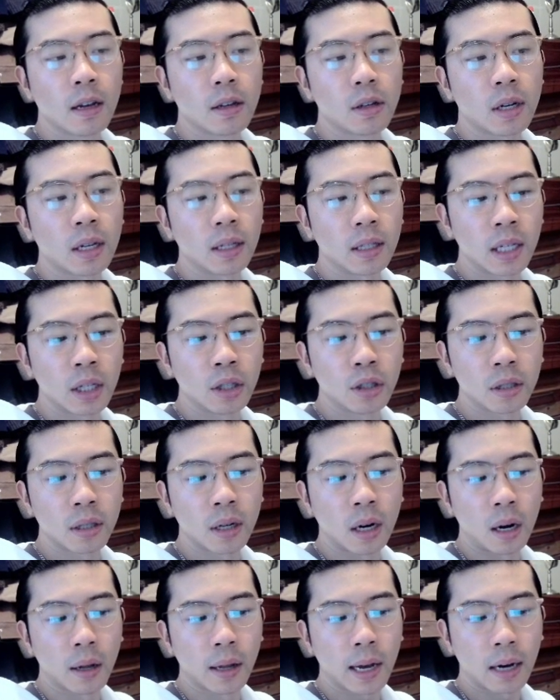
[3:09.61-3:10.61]
contingent
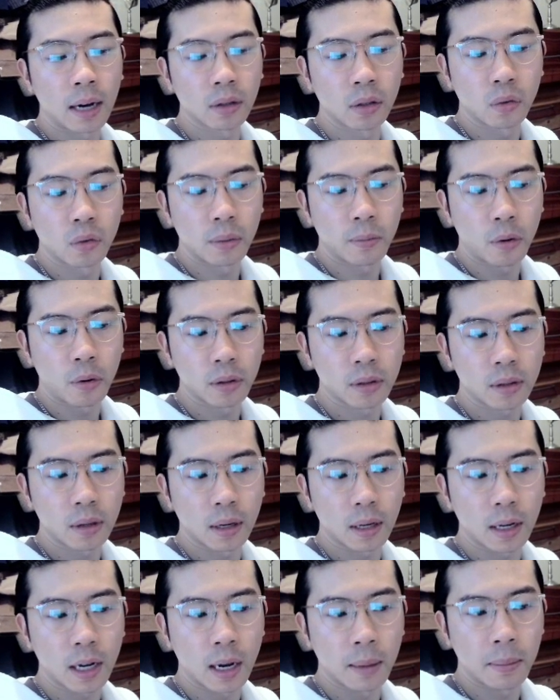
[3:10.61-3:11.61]
on how the report's going
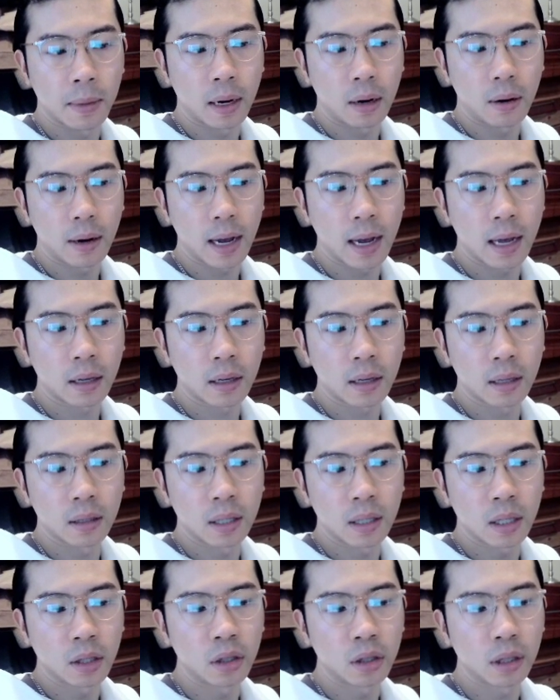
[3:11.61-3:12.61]
to come out and
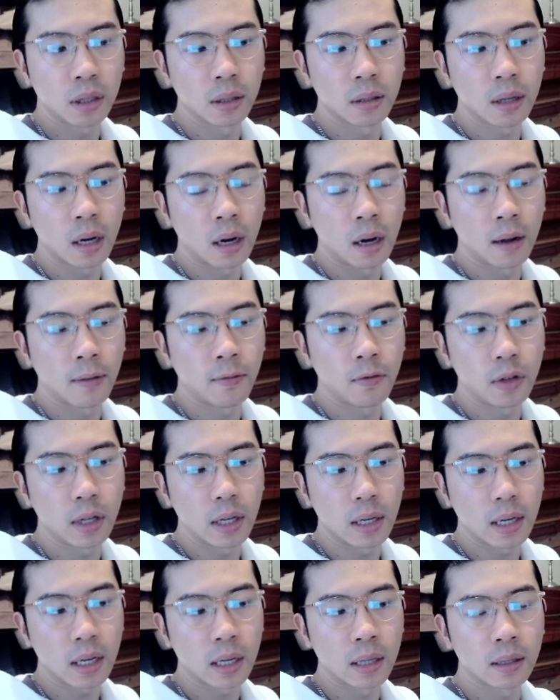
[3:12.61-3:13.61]
contingent on
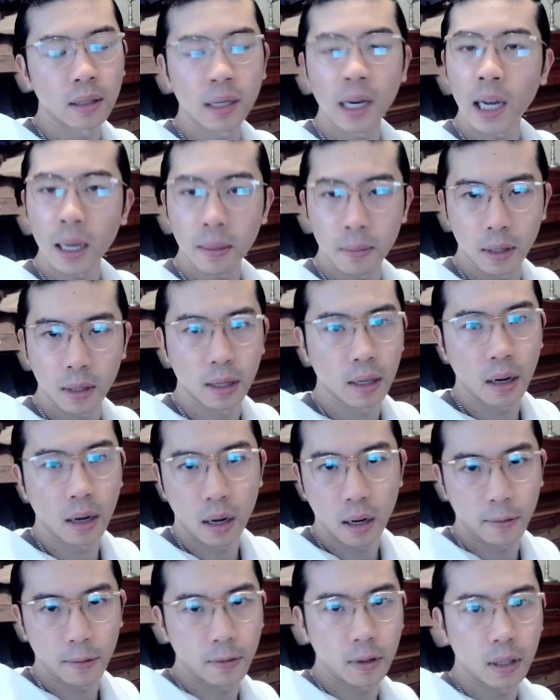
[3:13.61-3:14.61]
the containment
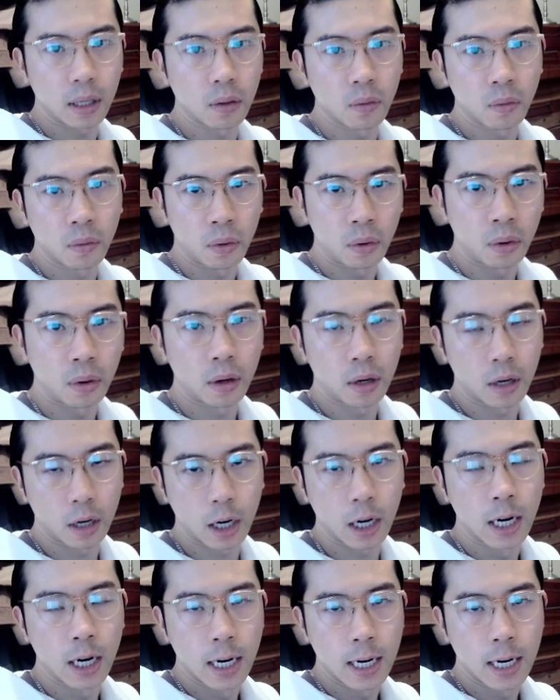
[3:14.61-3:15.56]
of the war